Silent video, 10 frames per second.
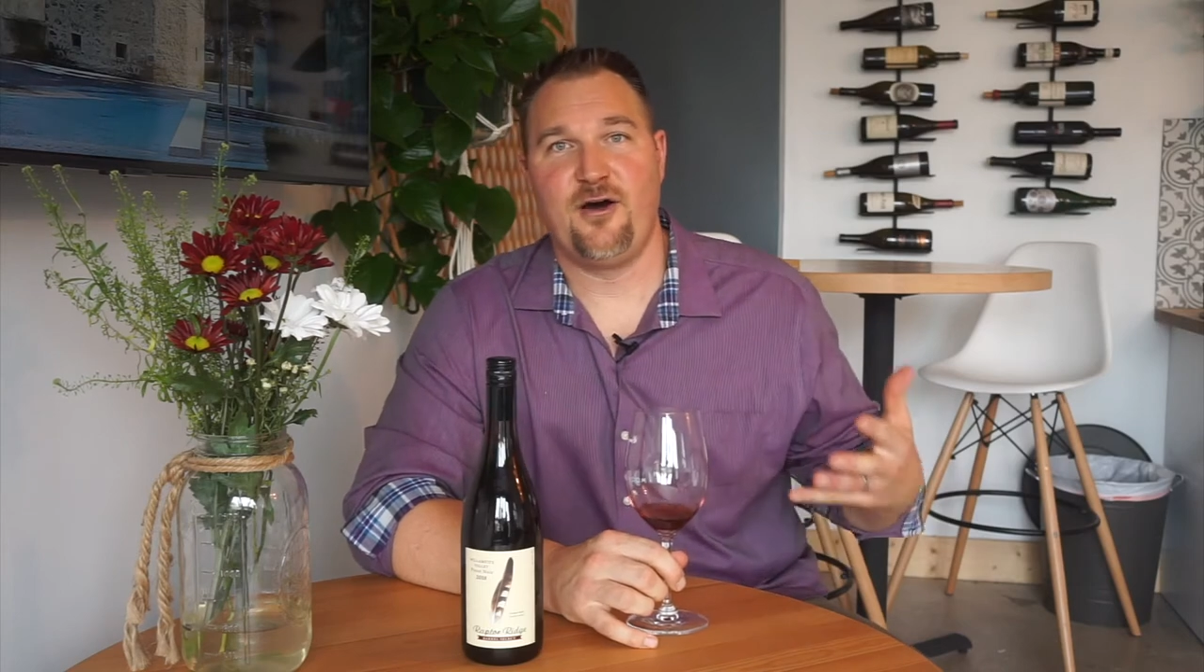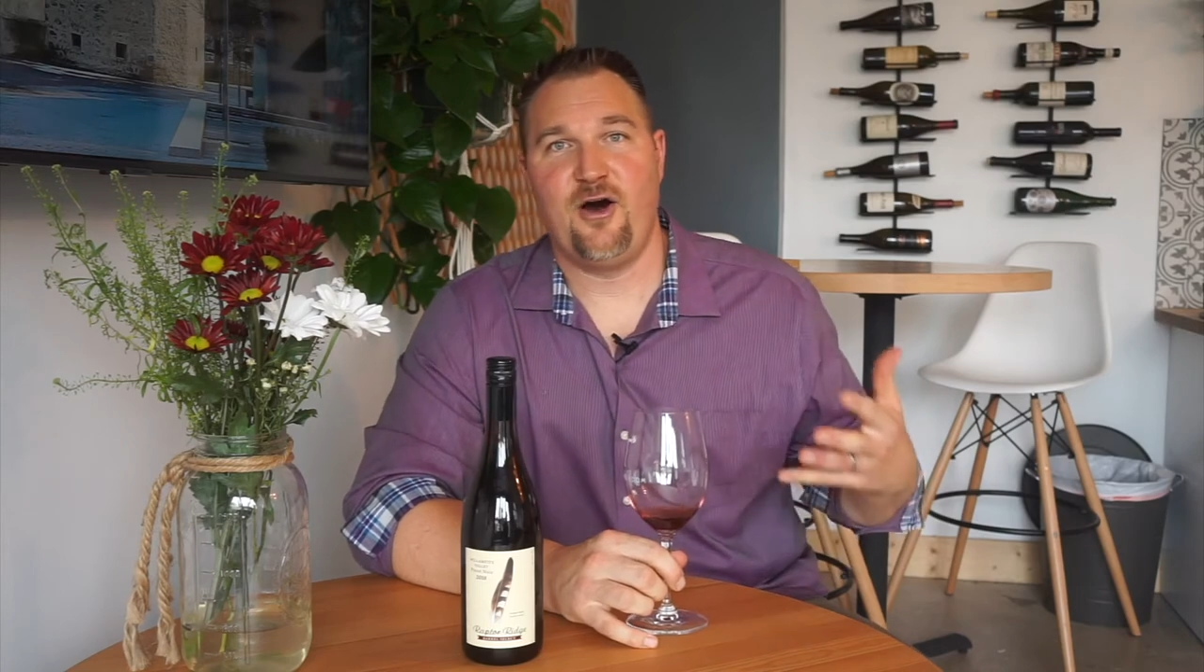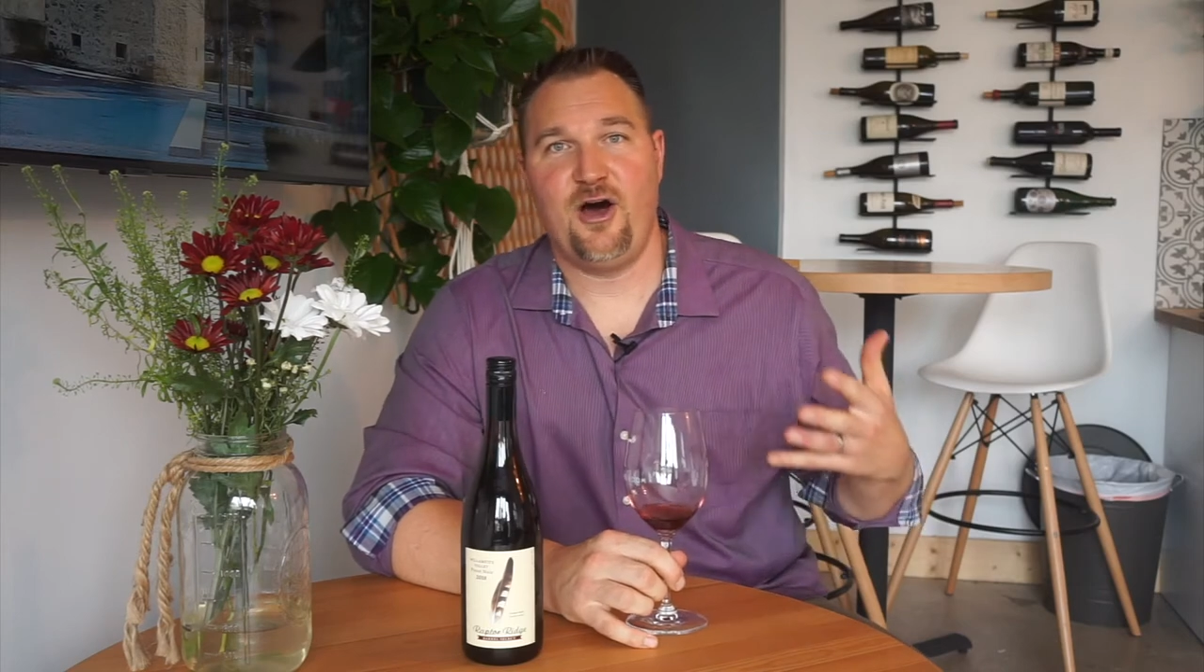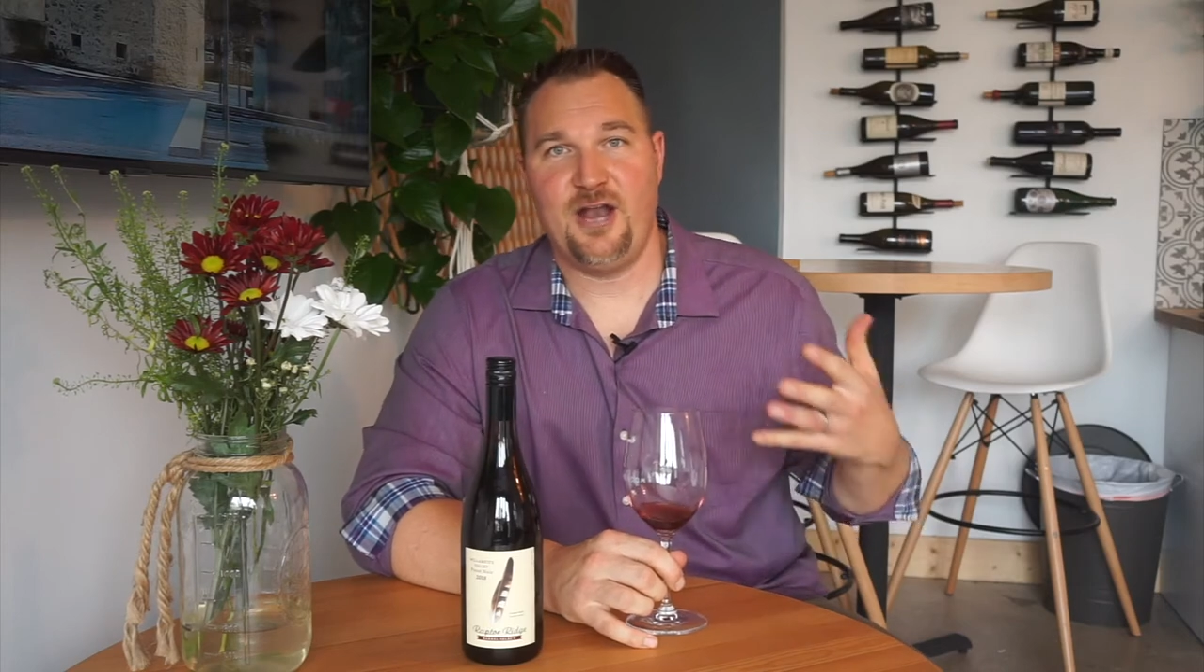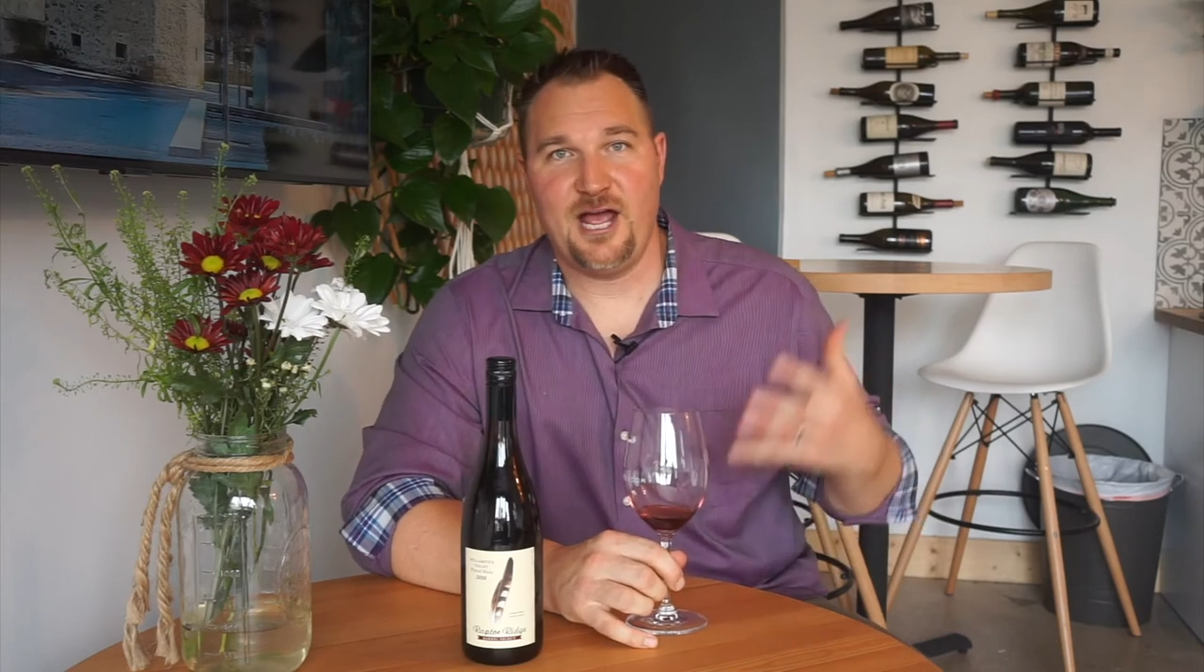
on